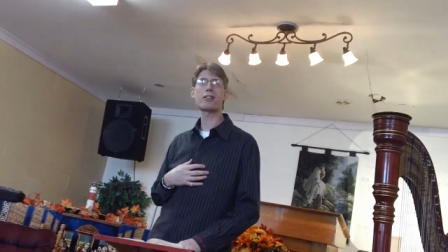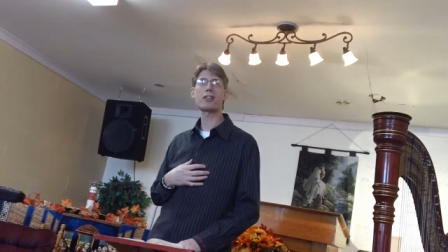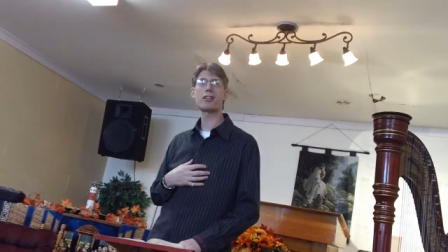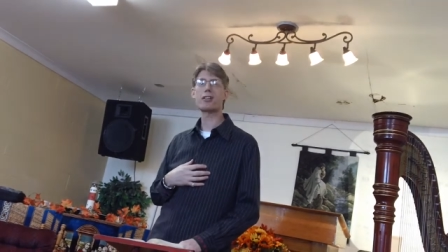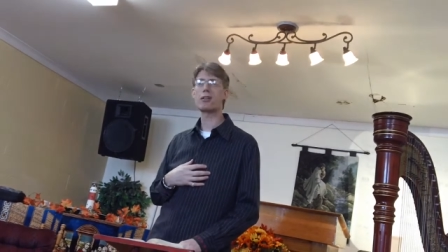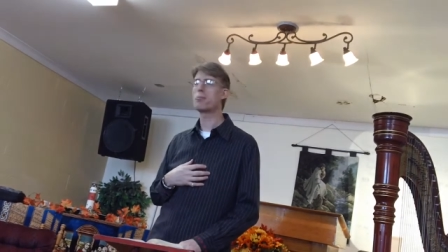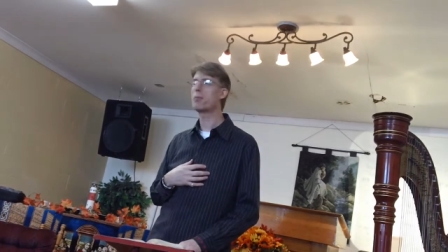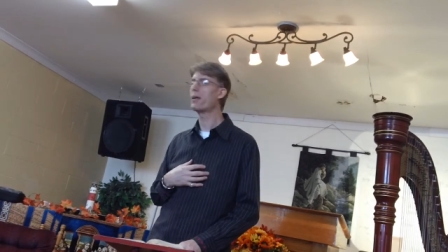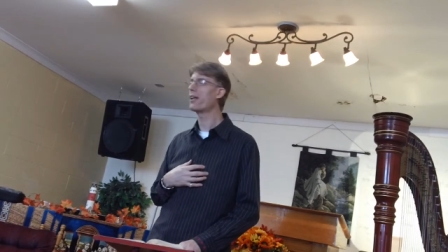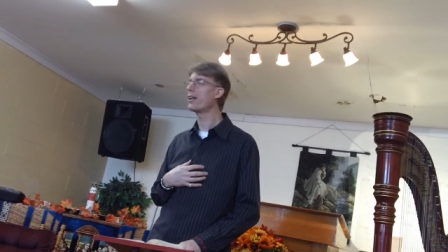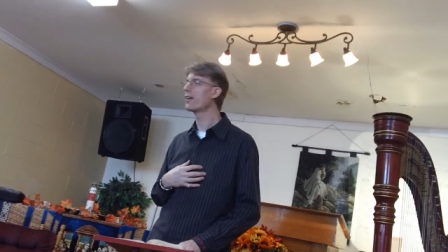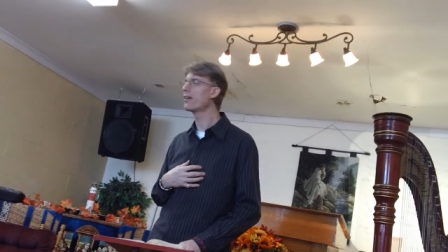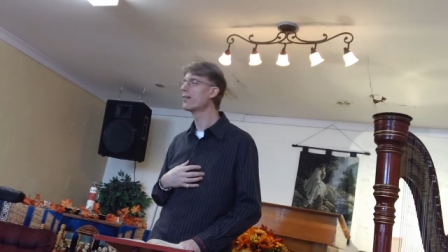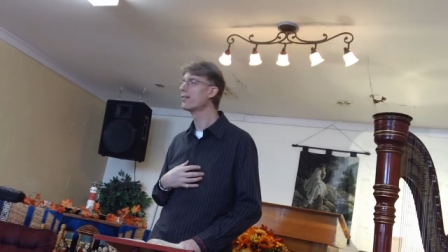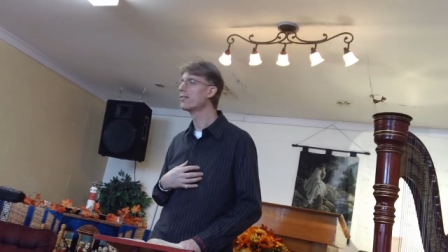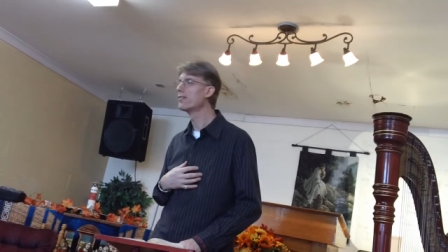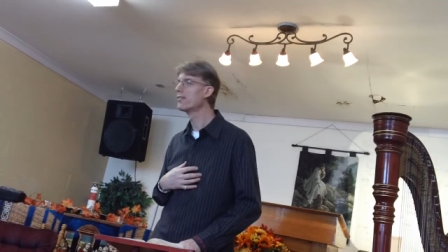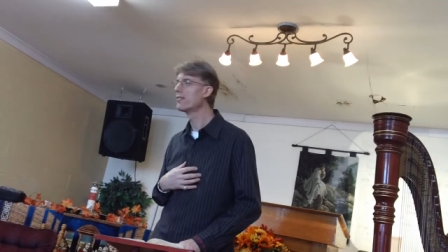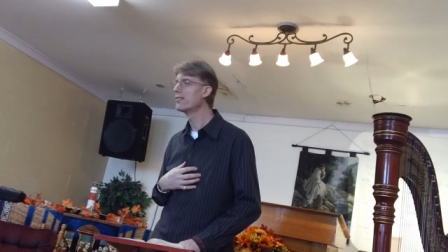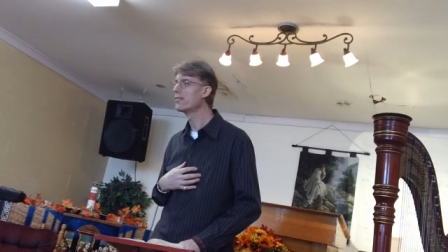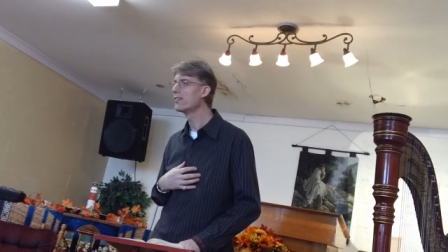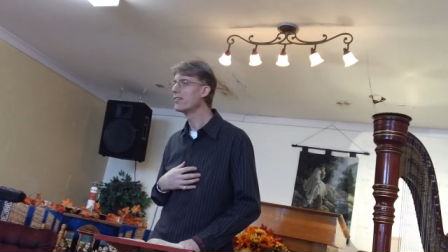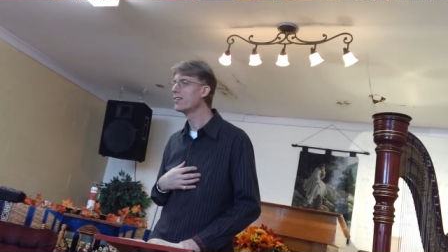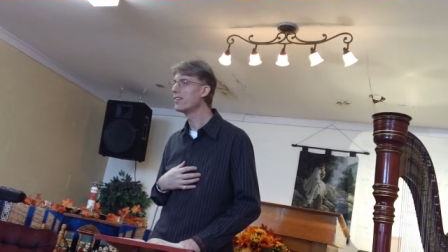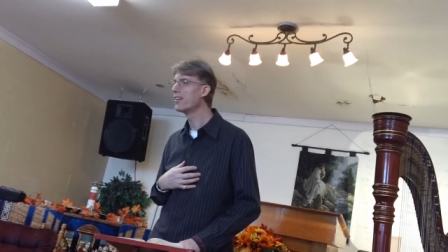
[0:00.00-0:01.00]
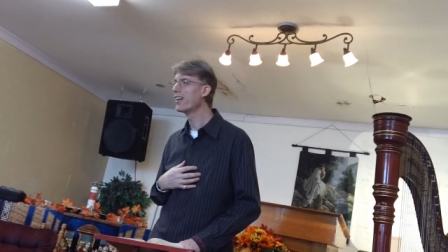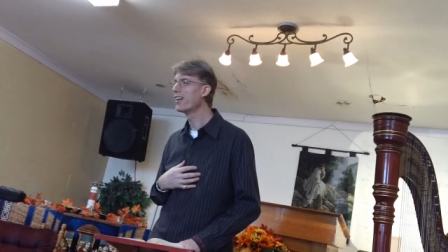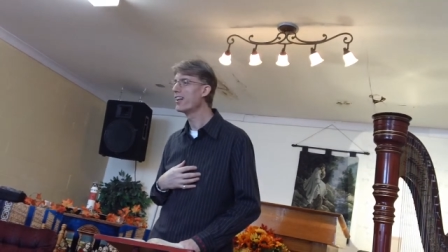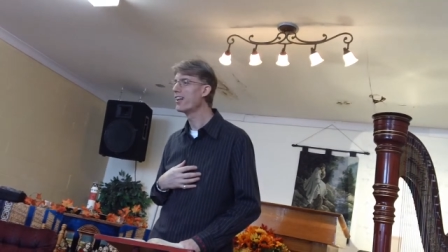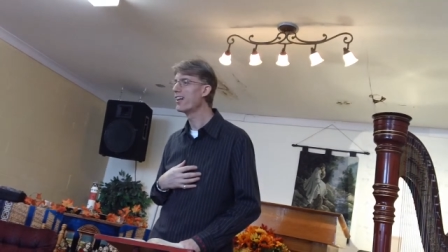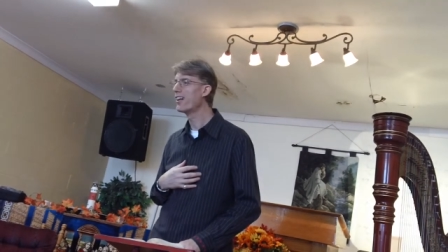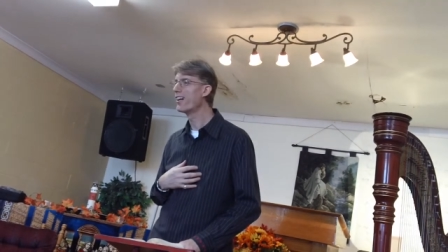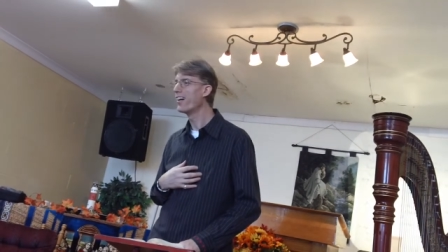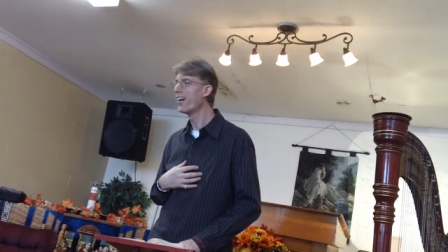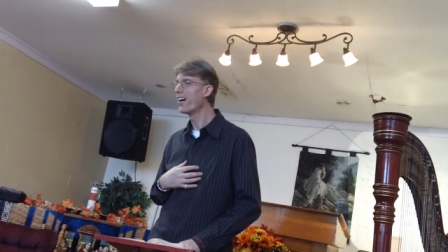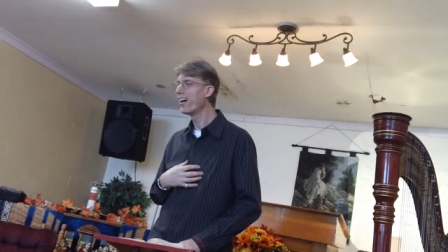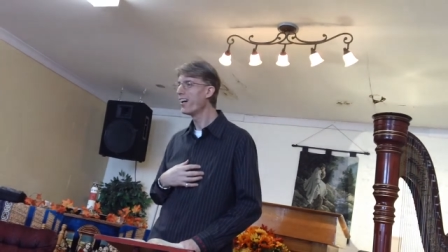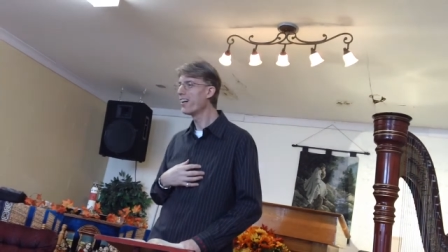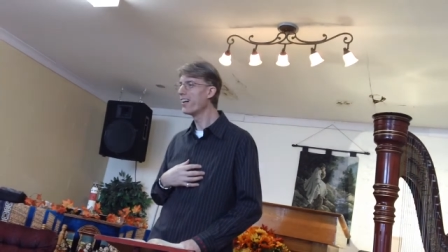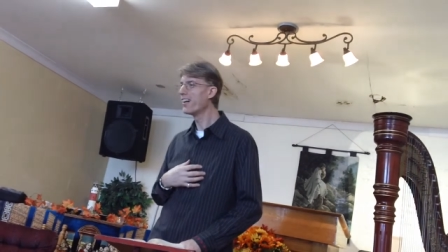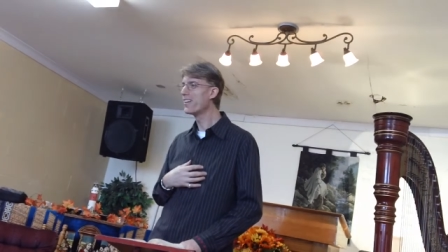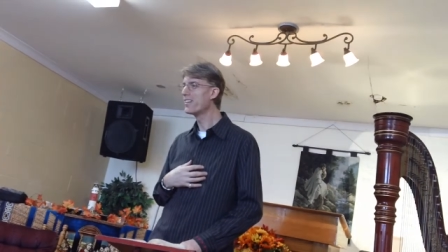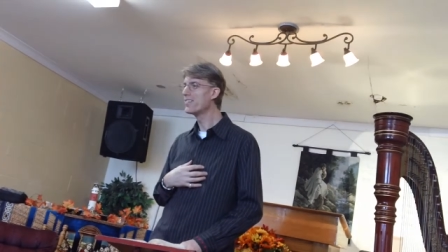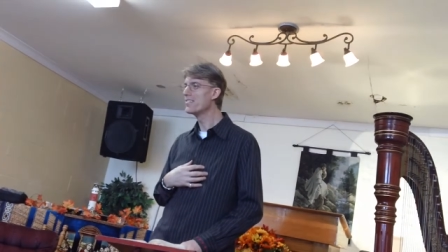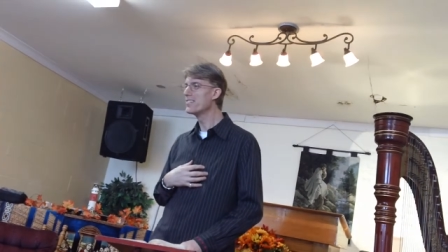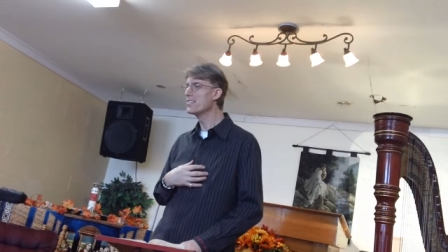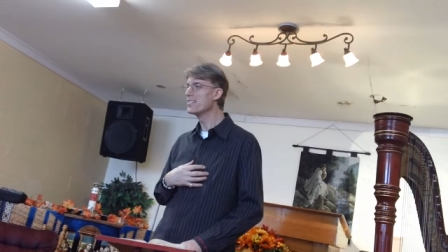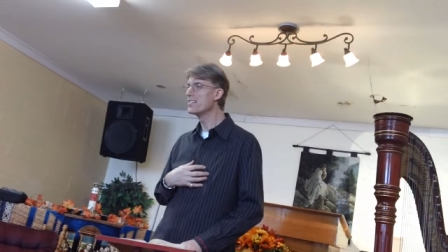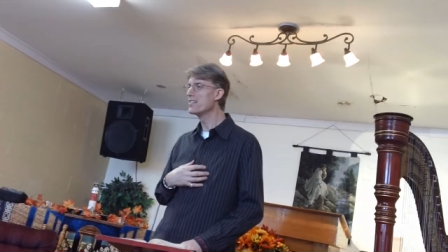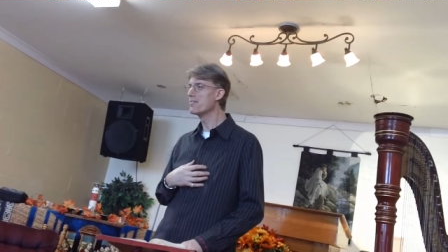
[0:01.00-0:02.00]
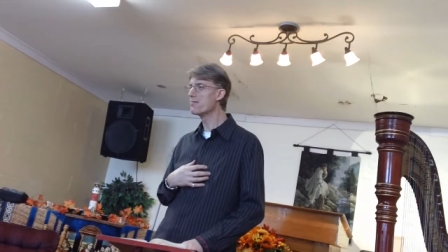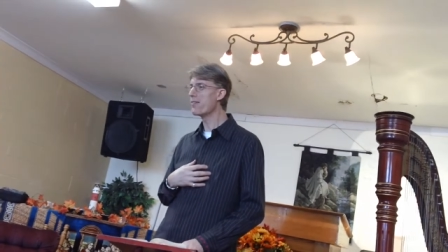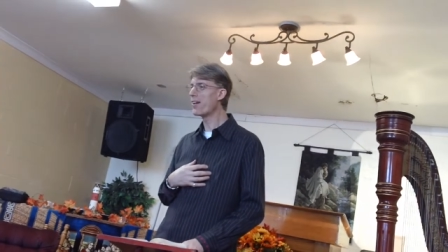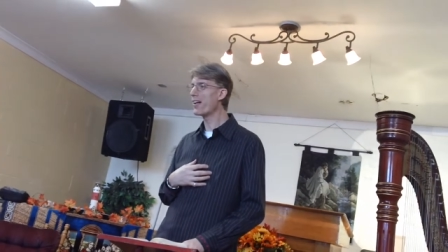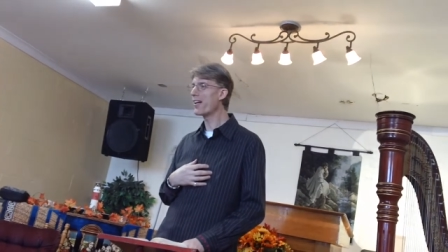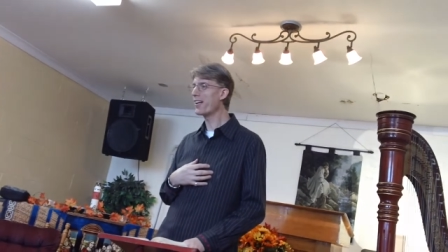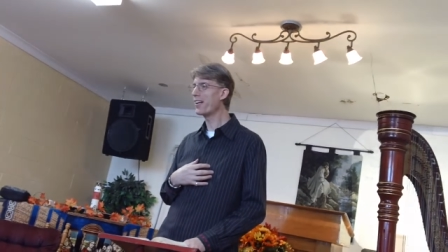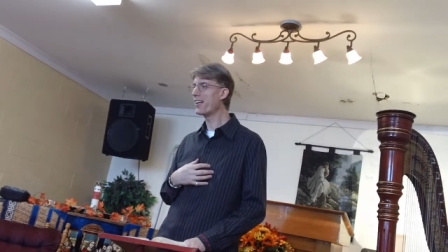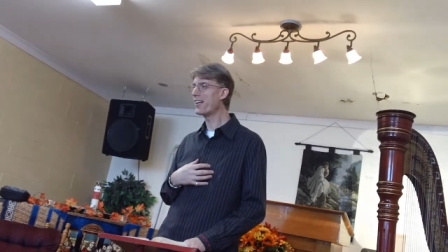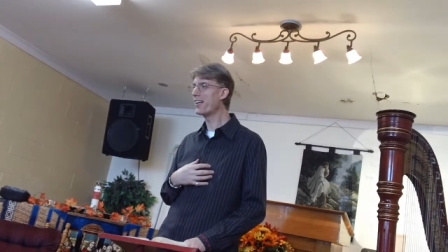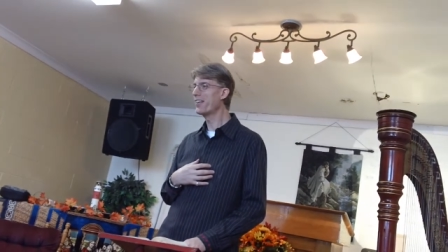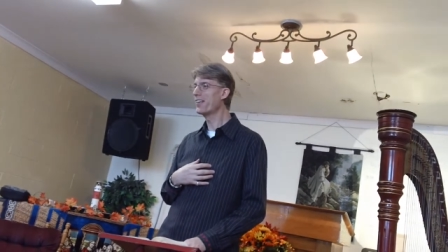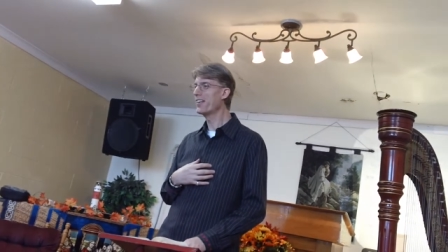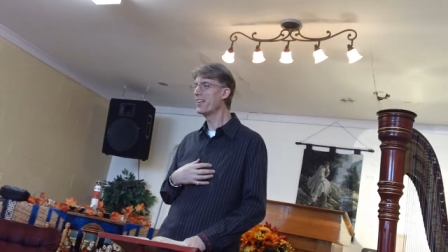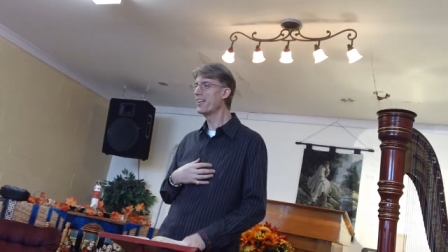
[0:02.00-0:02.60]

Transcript: going to be. Huh? I mean,